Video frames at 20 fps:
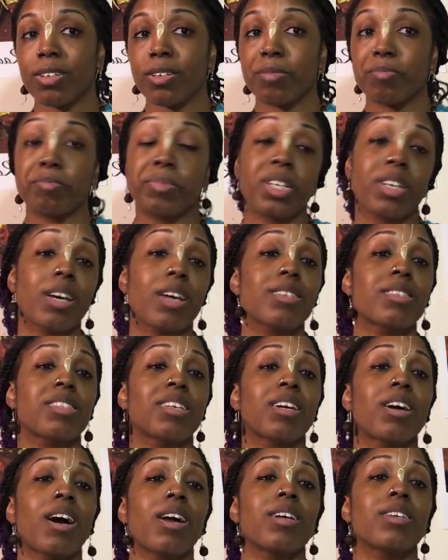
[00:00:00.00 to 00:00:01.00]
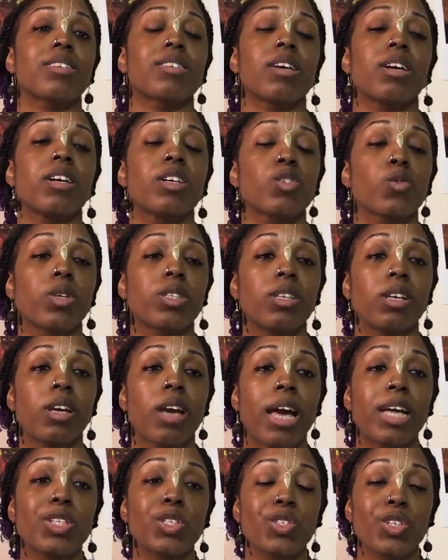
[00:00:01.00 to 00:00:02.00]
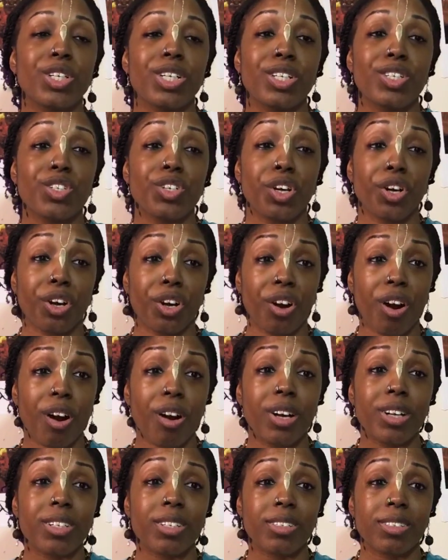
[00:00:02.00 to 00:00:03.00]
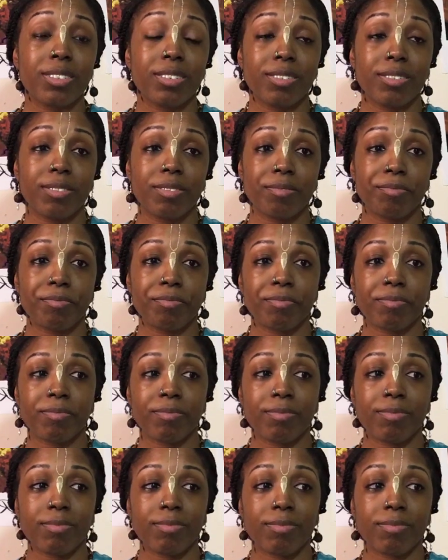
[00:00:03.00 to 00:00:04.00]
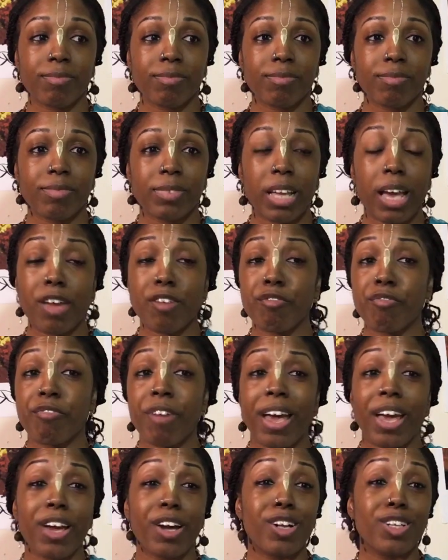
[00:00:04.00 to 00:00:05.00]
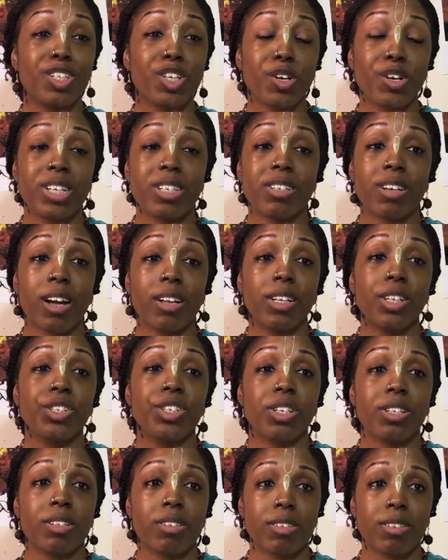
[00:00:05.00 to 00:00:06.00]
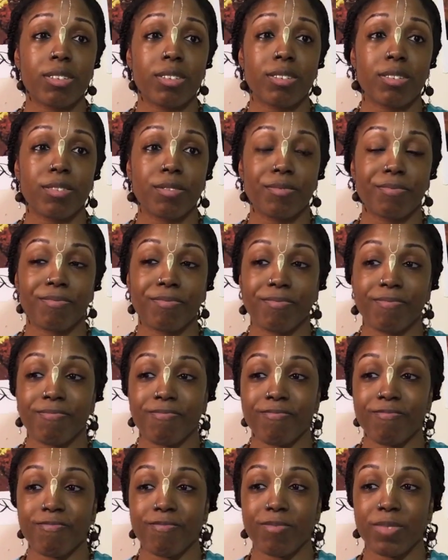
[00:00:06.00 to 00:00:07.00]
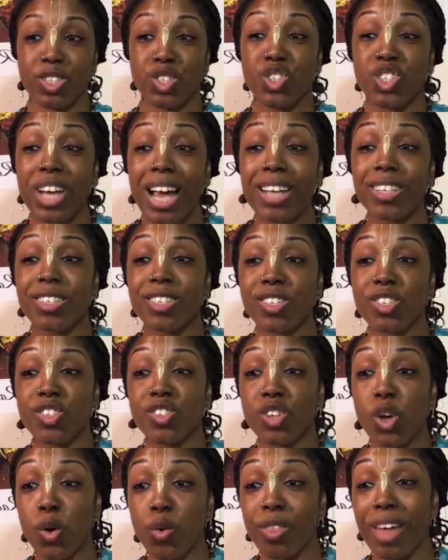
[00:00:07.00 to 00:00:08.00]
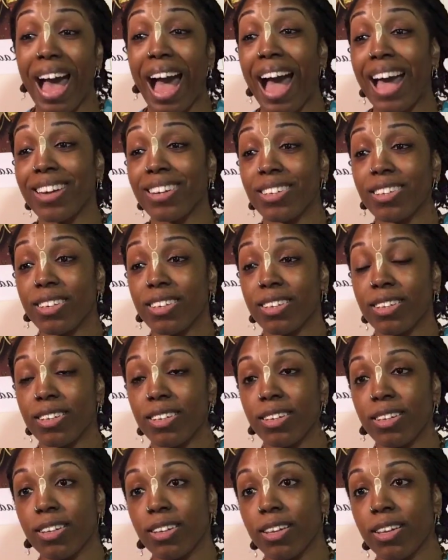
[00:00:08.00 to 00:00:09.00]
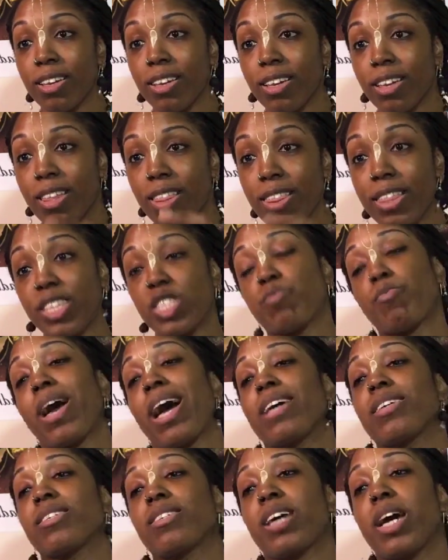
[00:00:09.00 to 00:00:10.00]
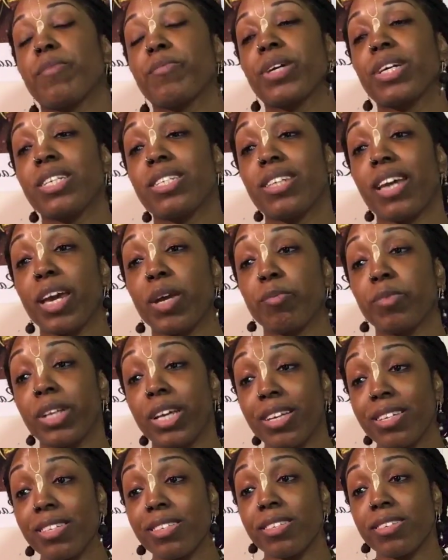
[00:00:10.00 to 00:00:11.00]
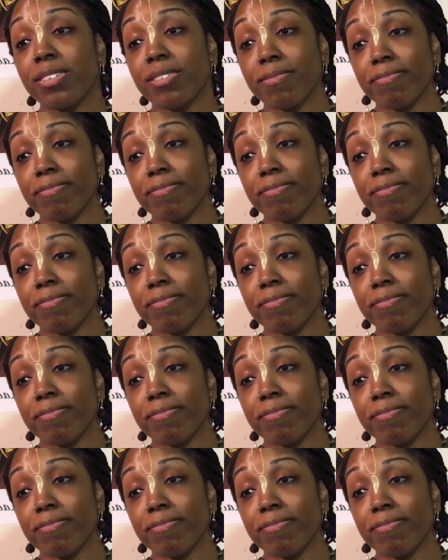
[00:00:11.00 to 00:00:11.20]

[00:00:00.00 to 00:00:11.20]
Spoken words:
Because the goddess Saraswati entered into her heart and veiled her intelligence, just so that this pastime could take place.